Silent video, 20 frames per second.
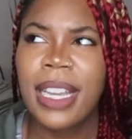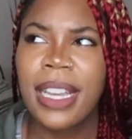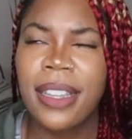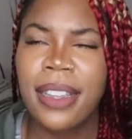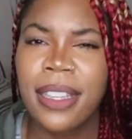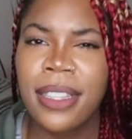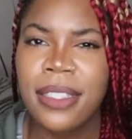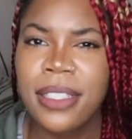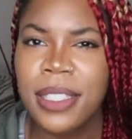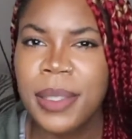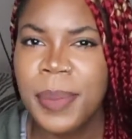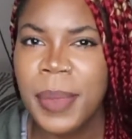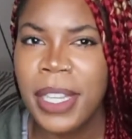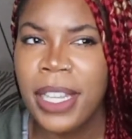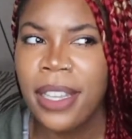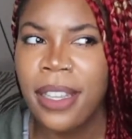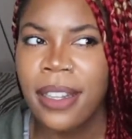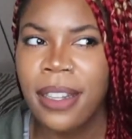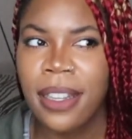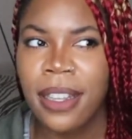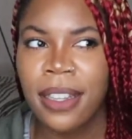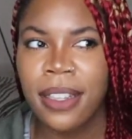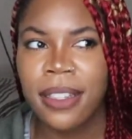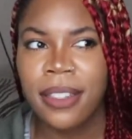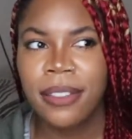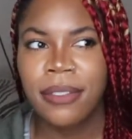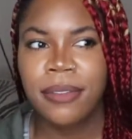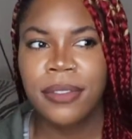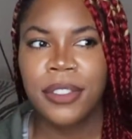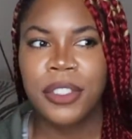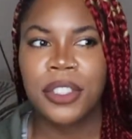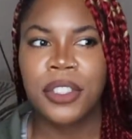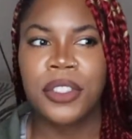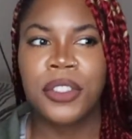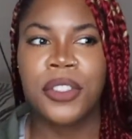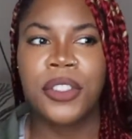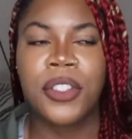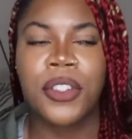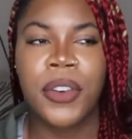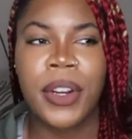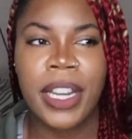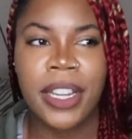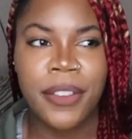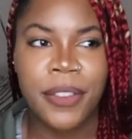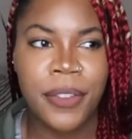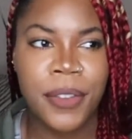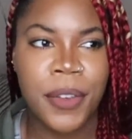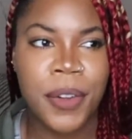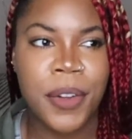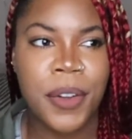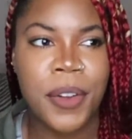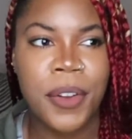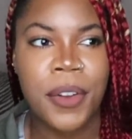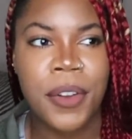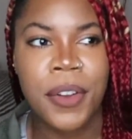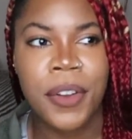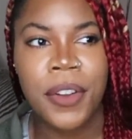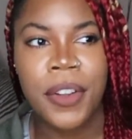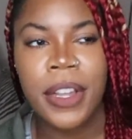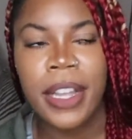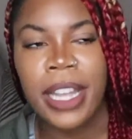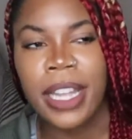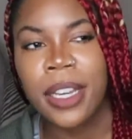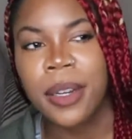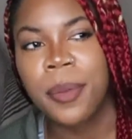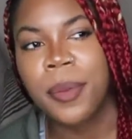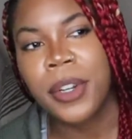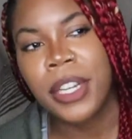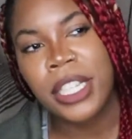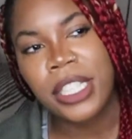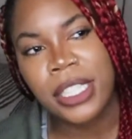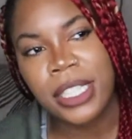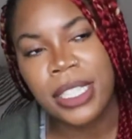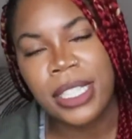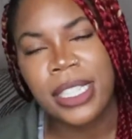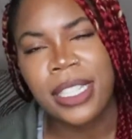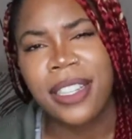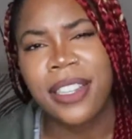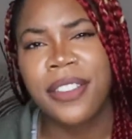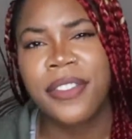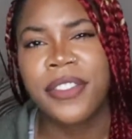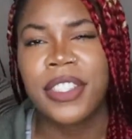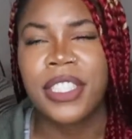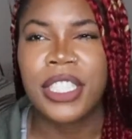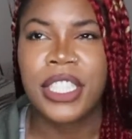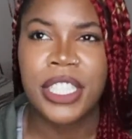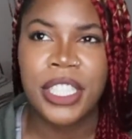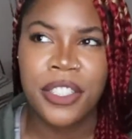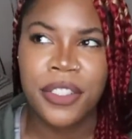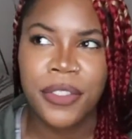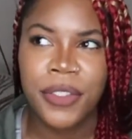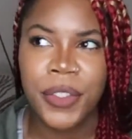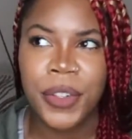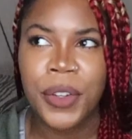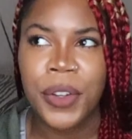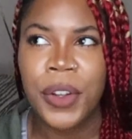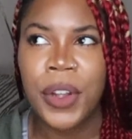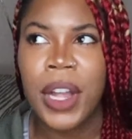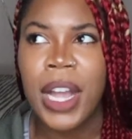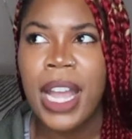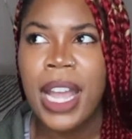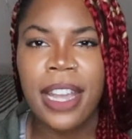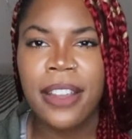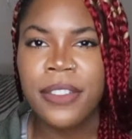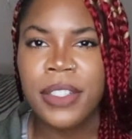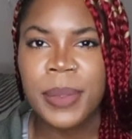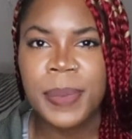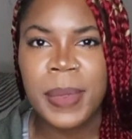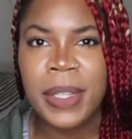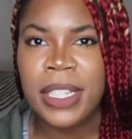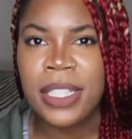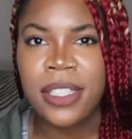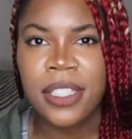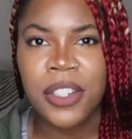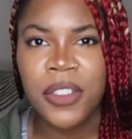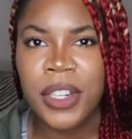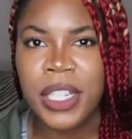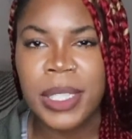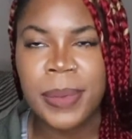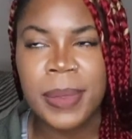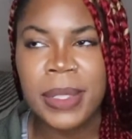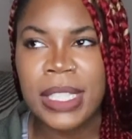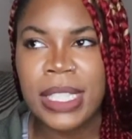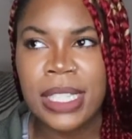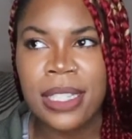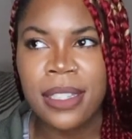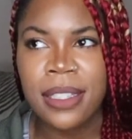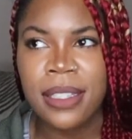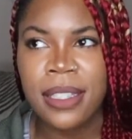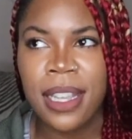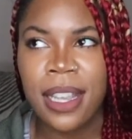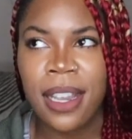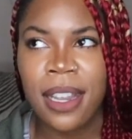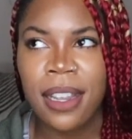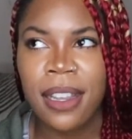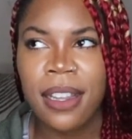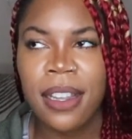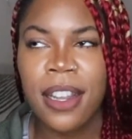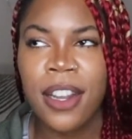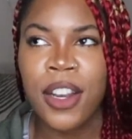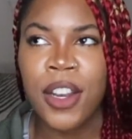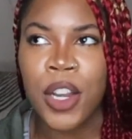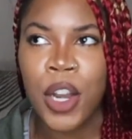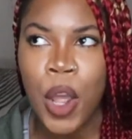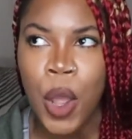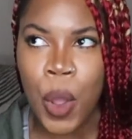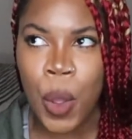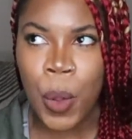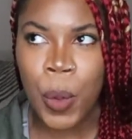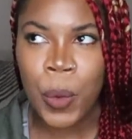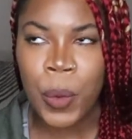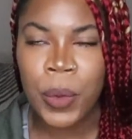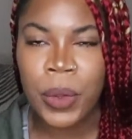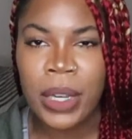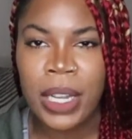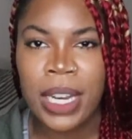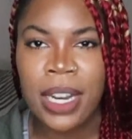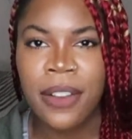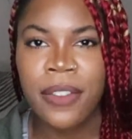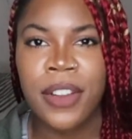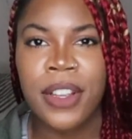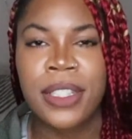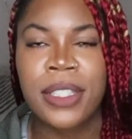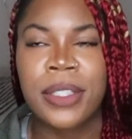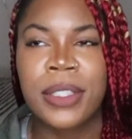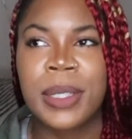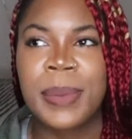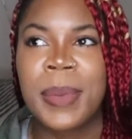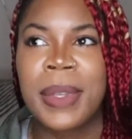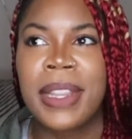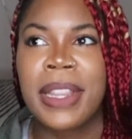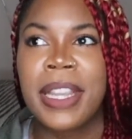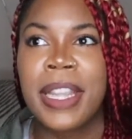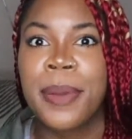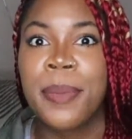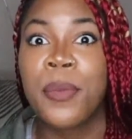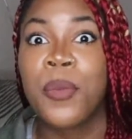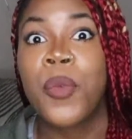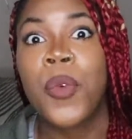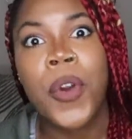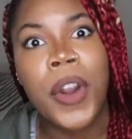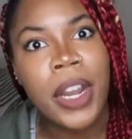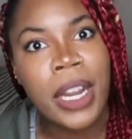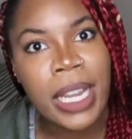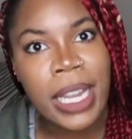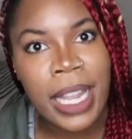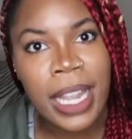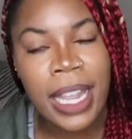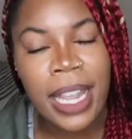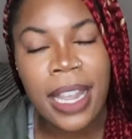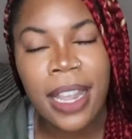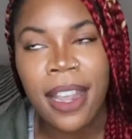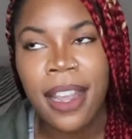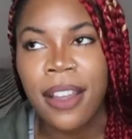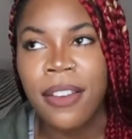I think just being like grateful and appreciative and cheerful. I've spent Christmases like alone and I've also spent them working.